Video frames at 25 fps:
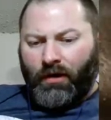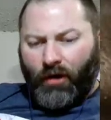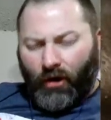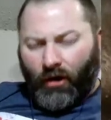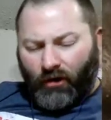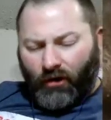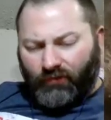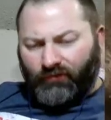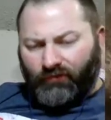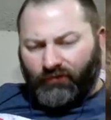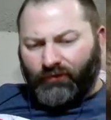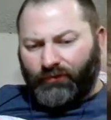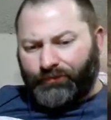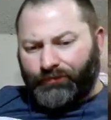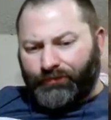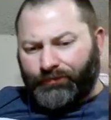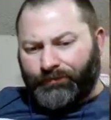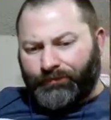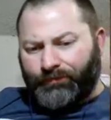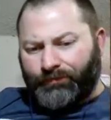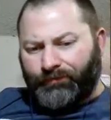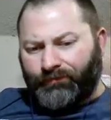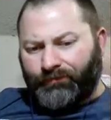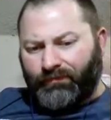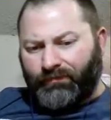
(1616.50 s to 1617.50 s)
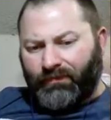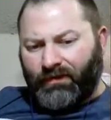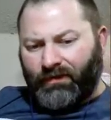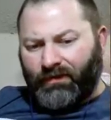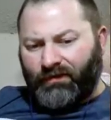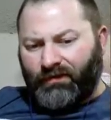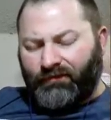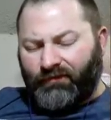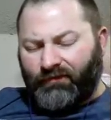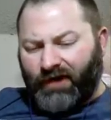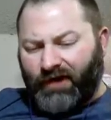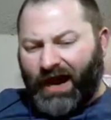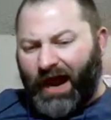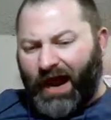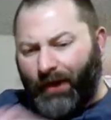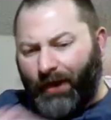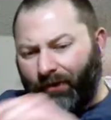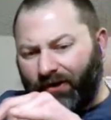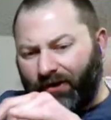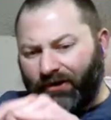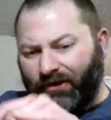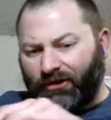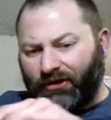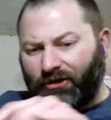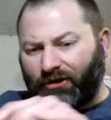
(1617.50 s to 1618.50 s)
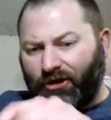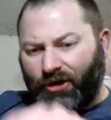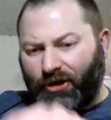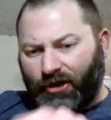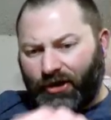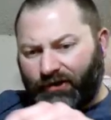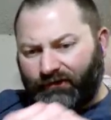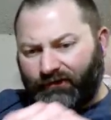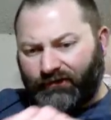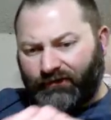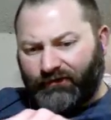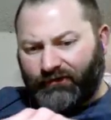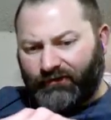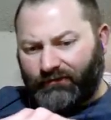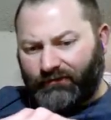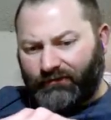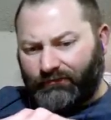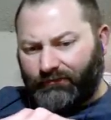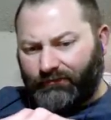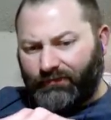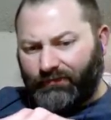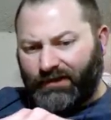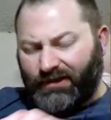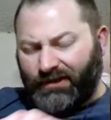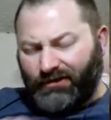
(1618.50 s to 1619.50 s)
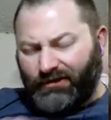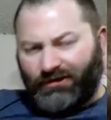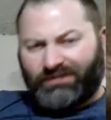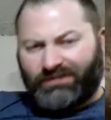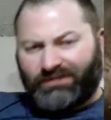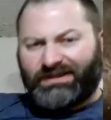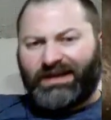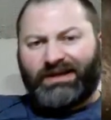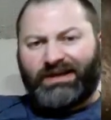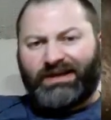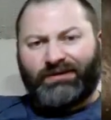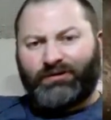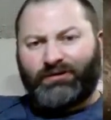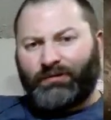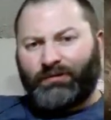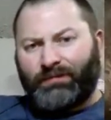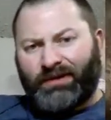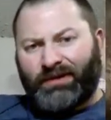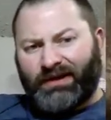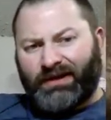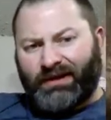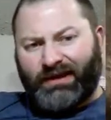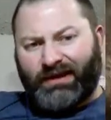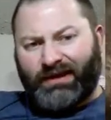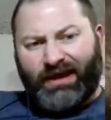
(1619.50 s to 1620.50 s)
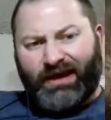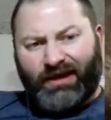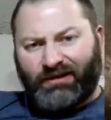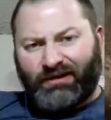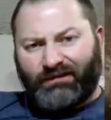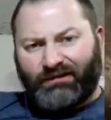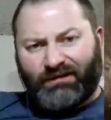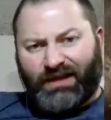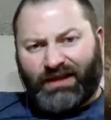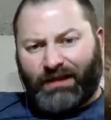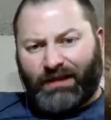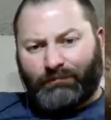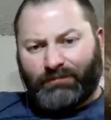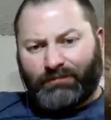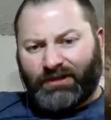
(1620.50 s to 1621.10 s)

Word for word: Also, for how it looks, it looks like it would have been a hell of a lot